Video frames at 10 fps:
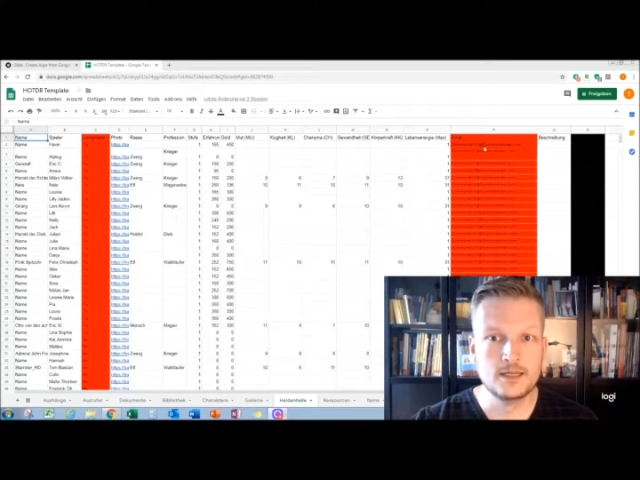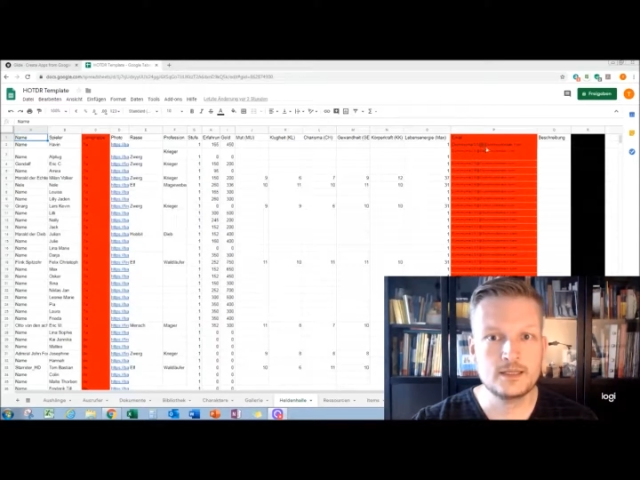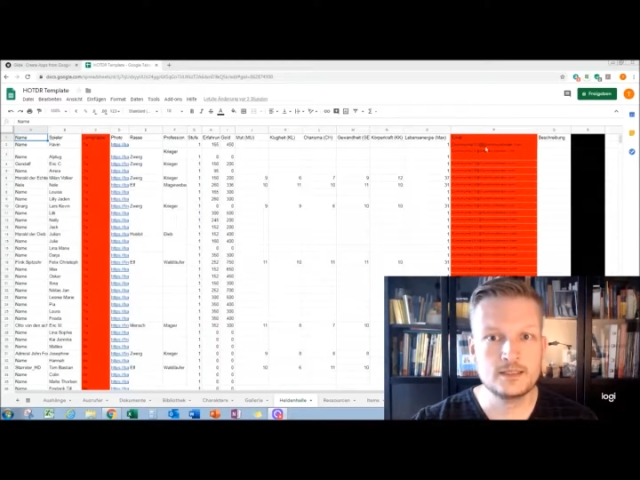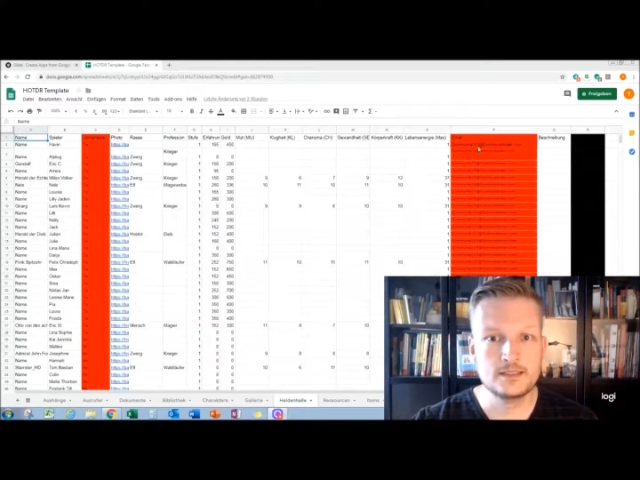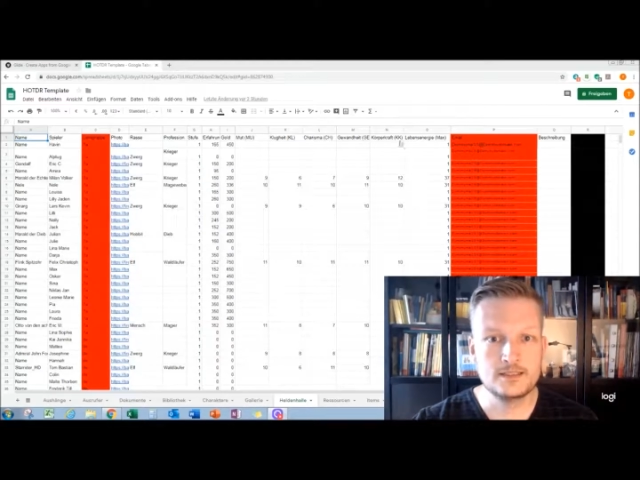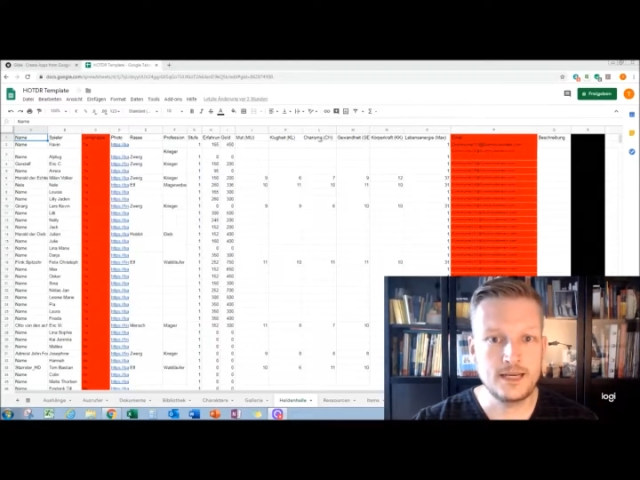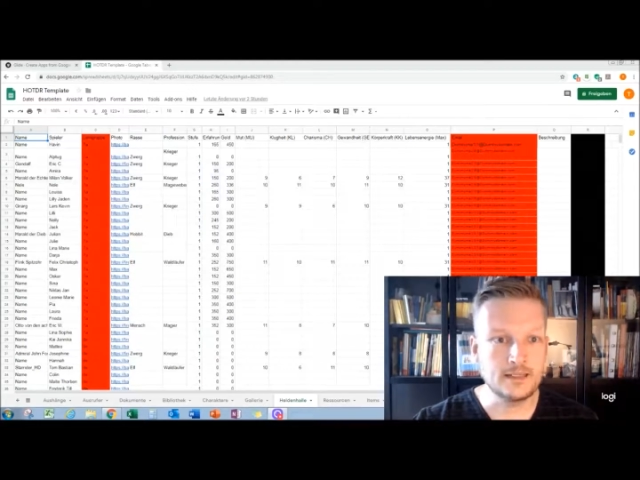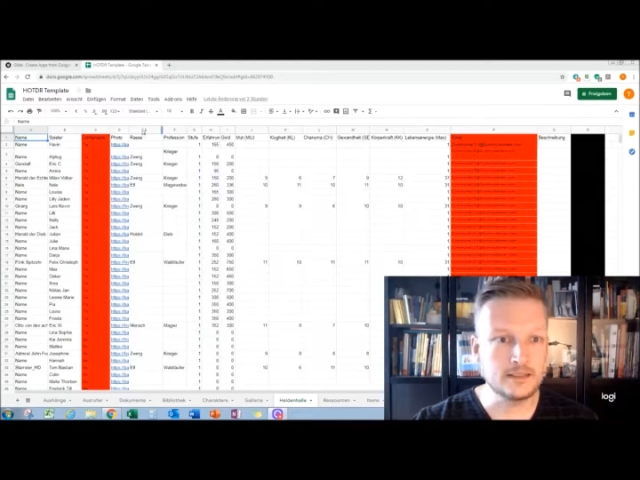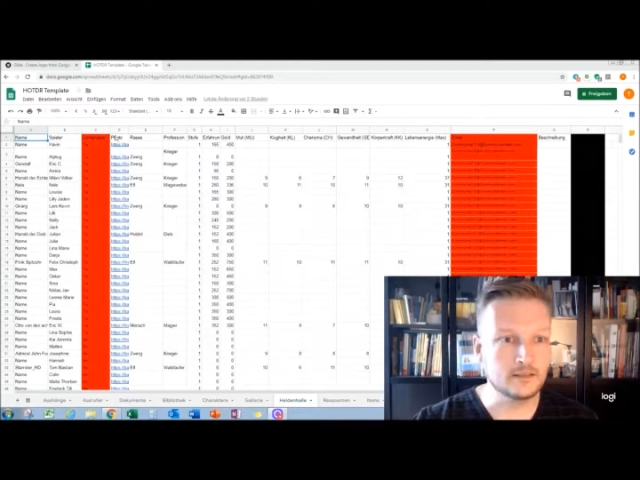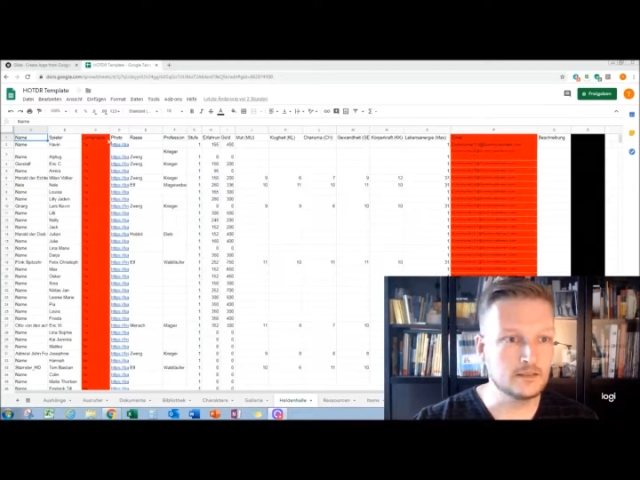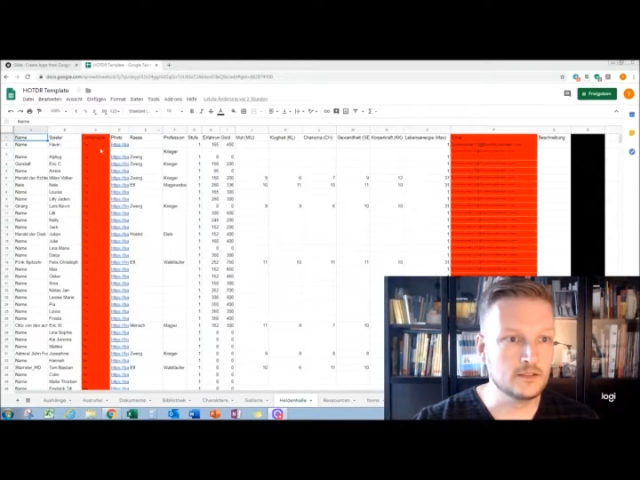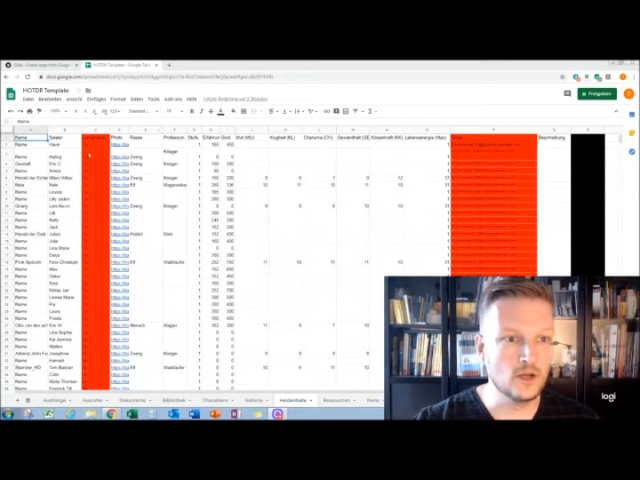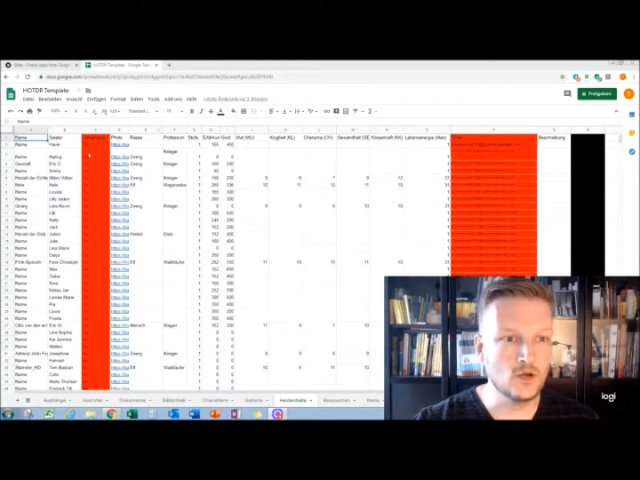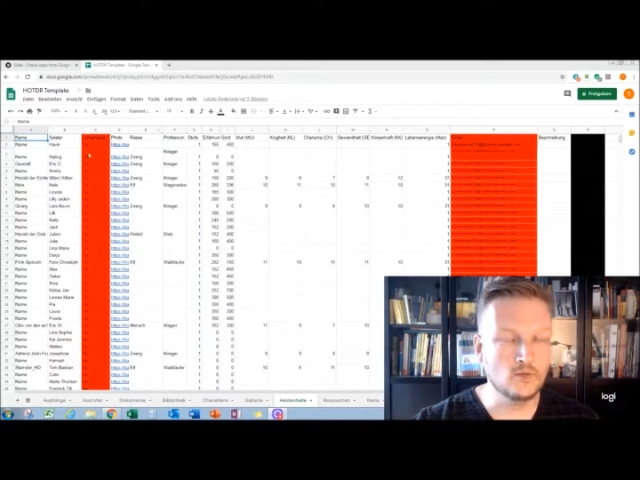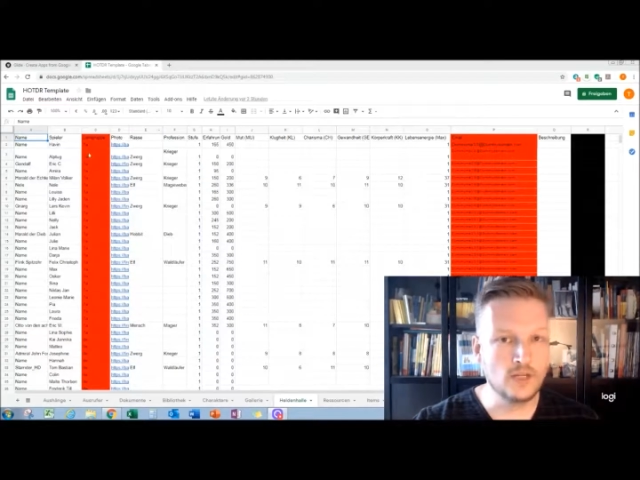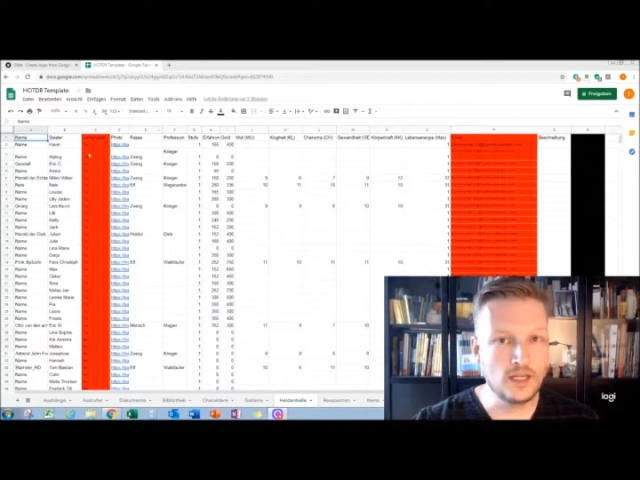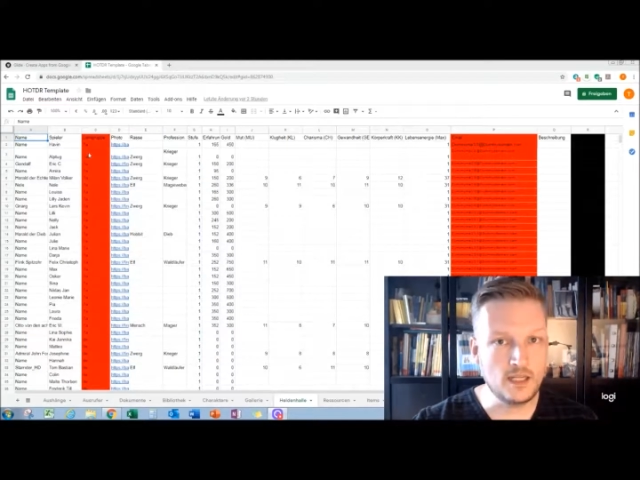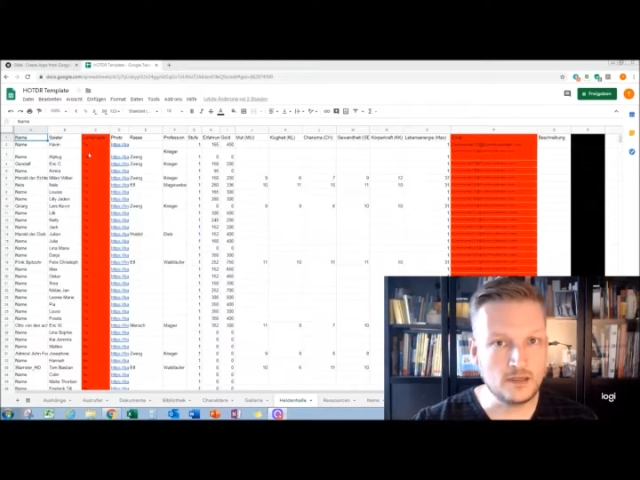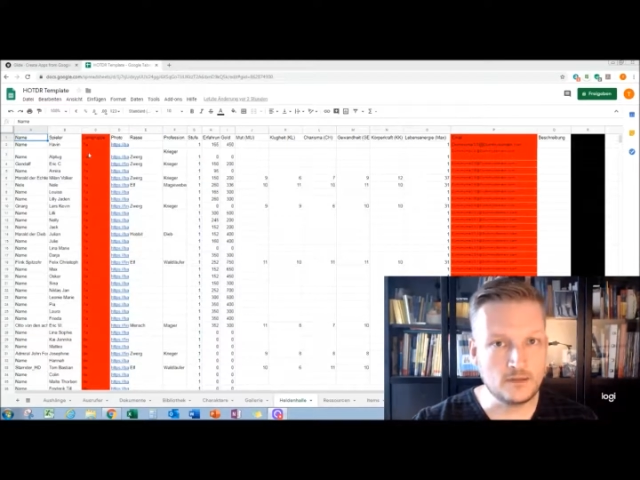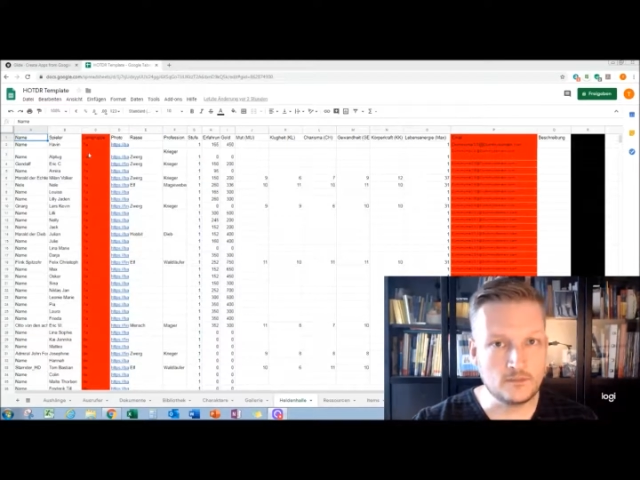Second, over here,